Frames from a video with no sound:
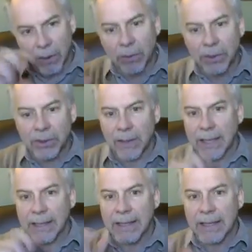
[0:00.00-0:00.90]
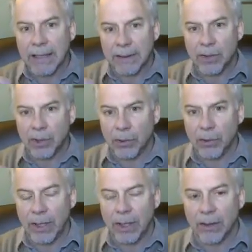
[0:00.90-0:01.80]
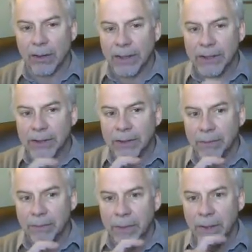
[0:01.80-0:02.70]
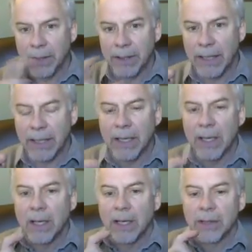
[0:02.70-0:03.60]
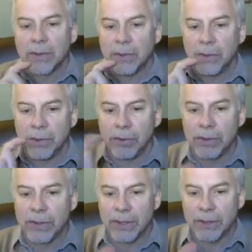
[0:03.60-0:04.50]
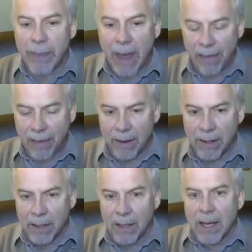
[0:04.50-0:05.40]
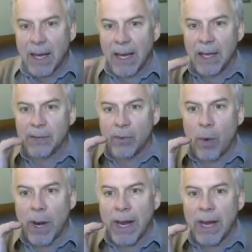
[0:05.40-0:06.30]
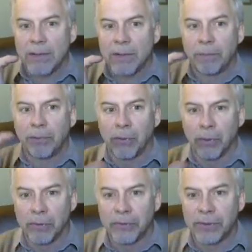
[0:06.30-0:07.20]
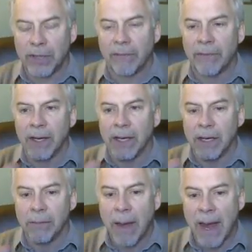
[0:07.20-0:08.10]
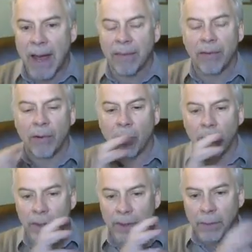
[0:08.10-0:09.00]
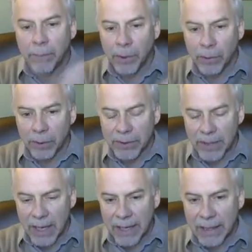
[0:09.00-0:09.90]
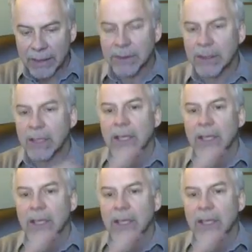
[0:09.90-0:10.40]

what we're trying to get to here, is the ability to use this method as a way to prove something in math or in computer science.